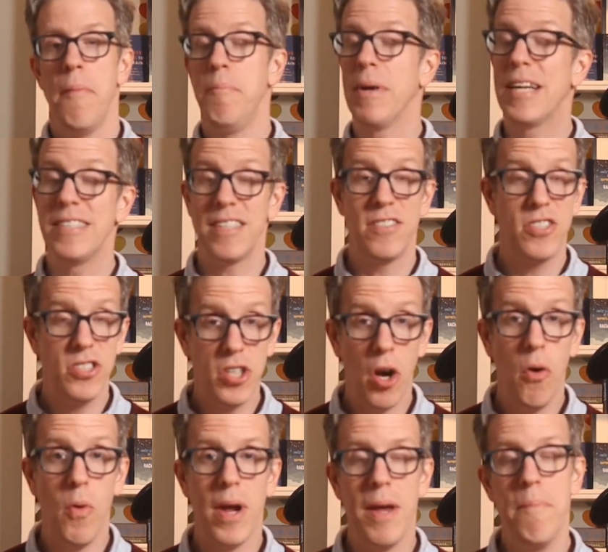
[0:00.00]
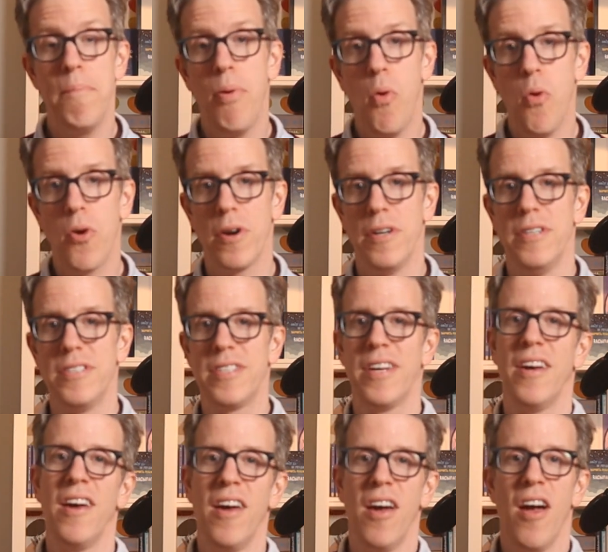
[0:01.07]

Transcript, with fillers: because it's so important